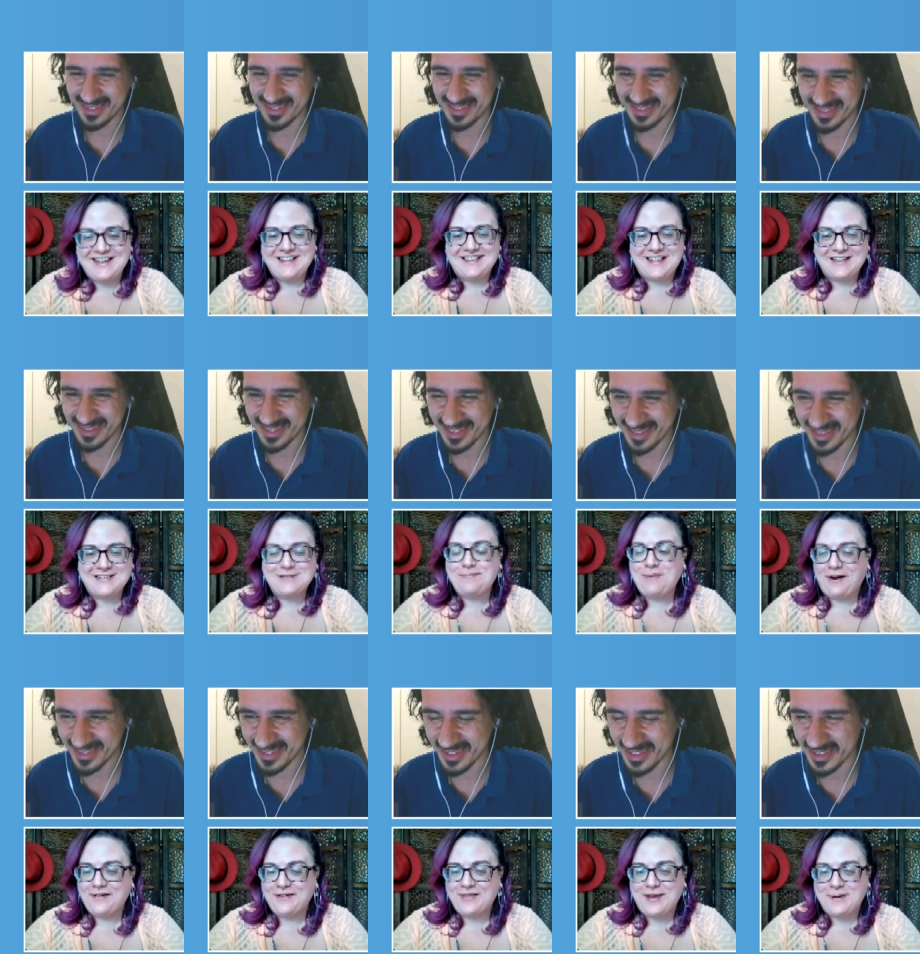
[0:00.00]
Speaker 1: That's a
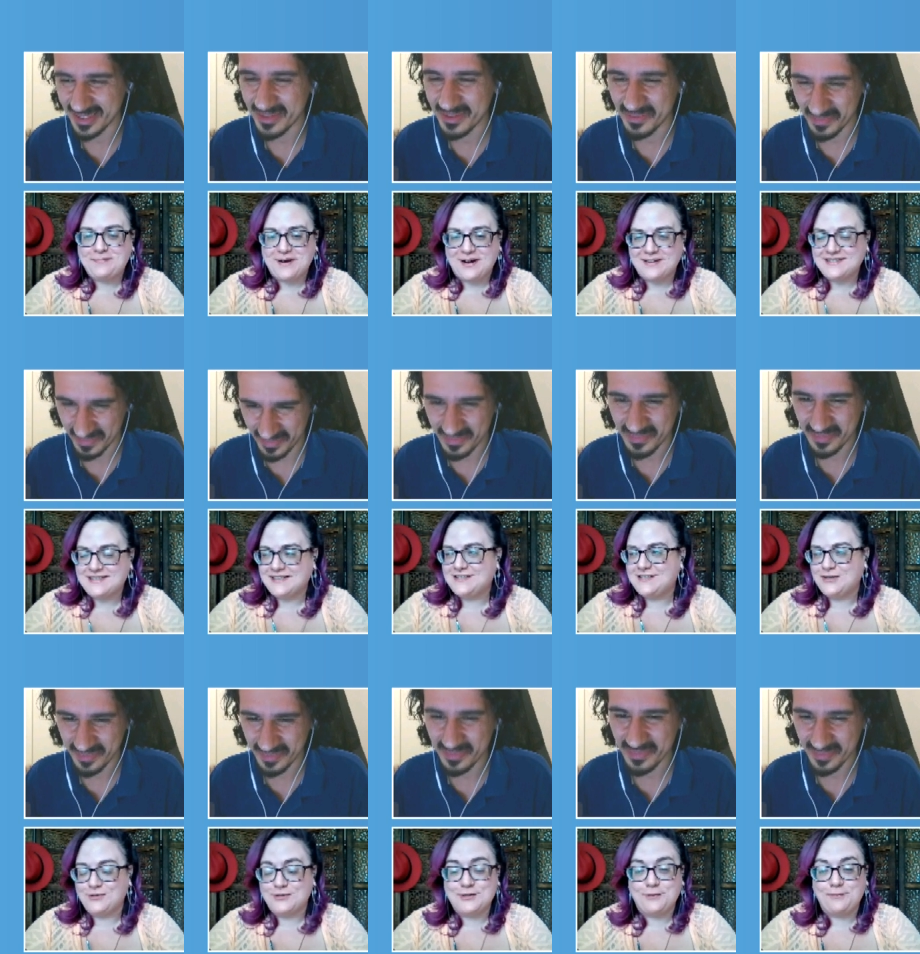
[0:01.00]
part of that process
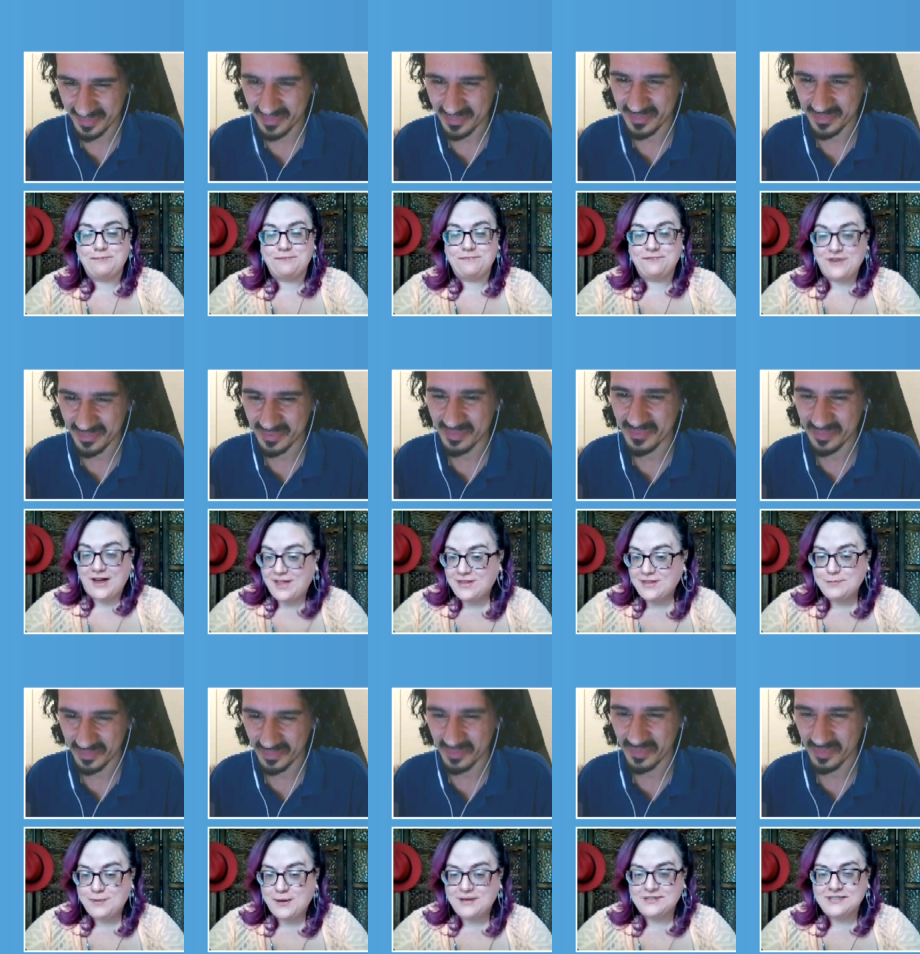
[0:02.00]
too. So filing
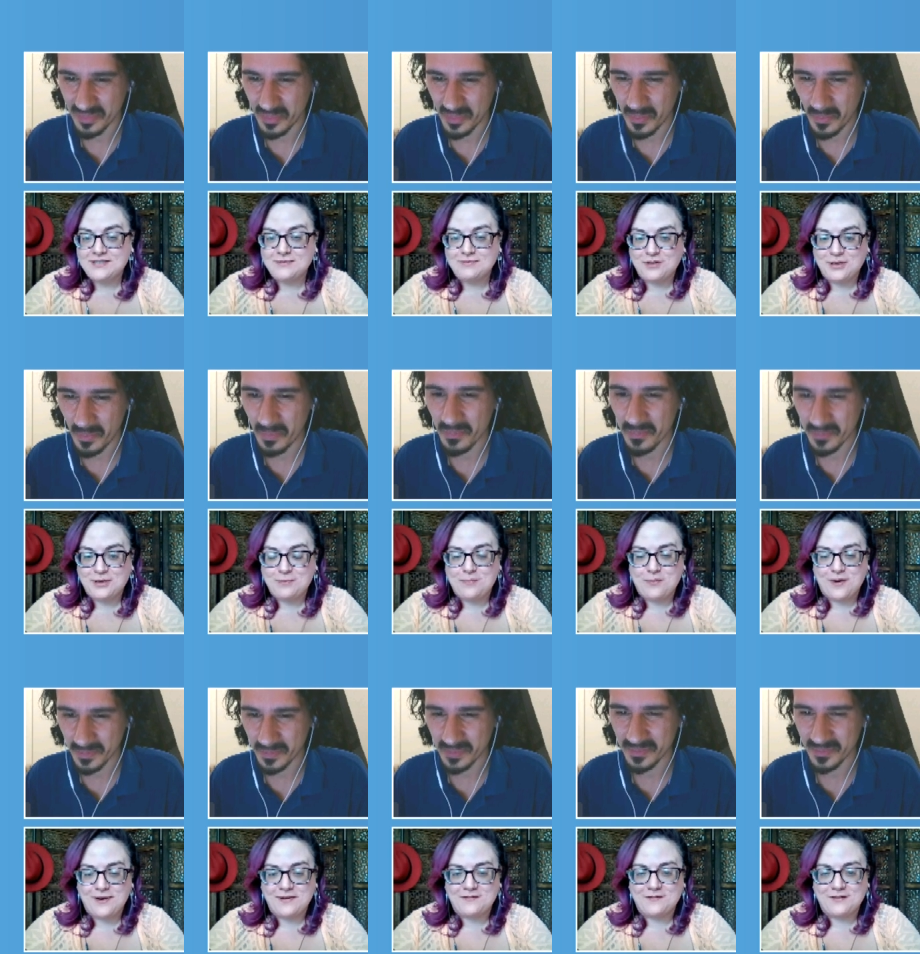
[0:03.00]
bugs is really
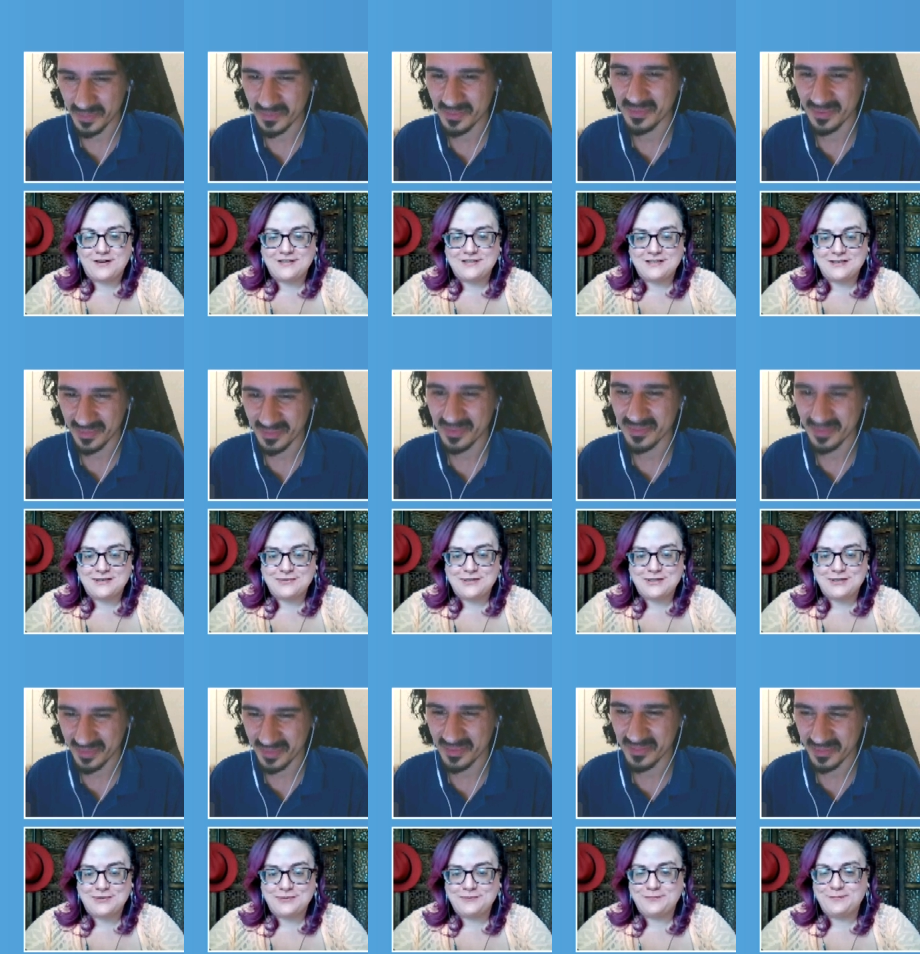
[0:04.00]
important for us to do
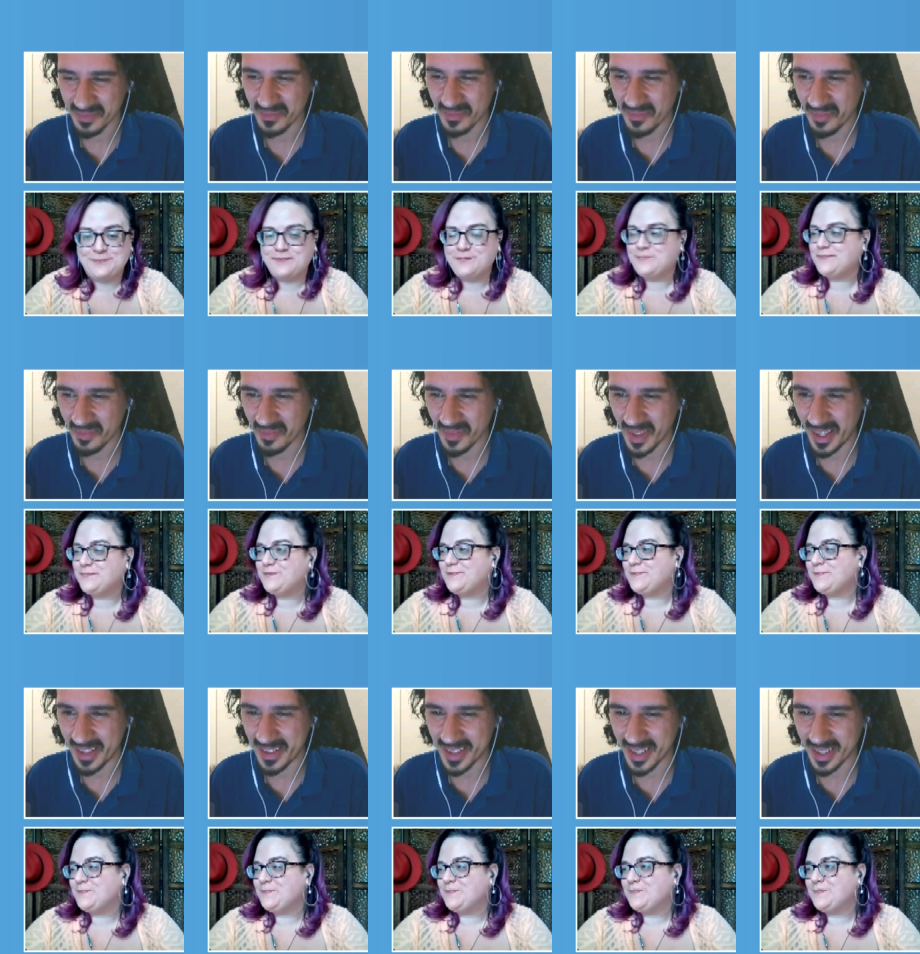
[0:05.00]
too.
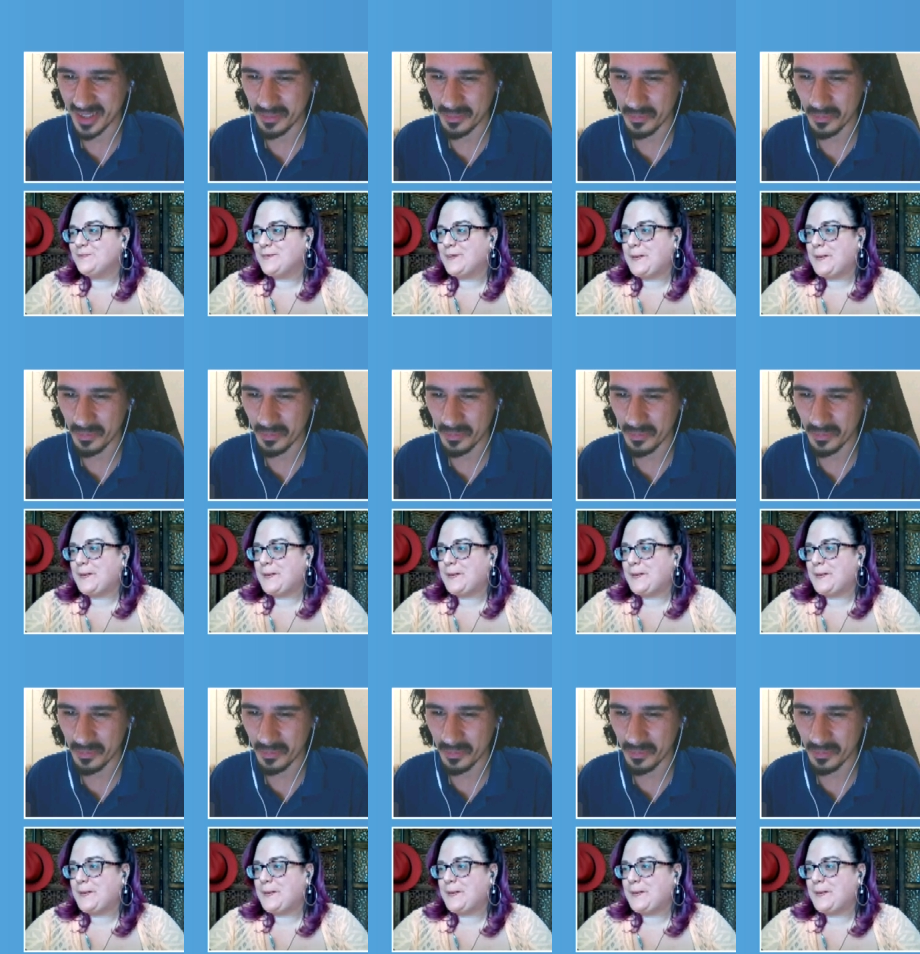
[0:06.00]
Speaker 2: Exactly.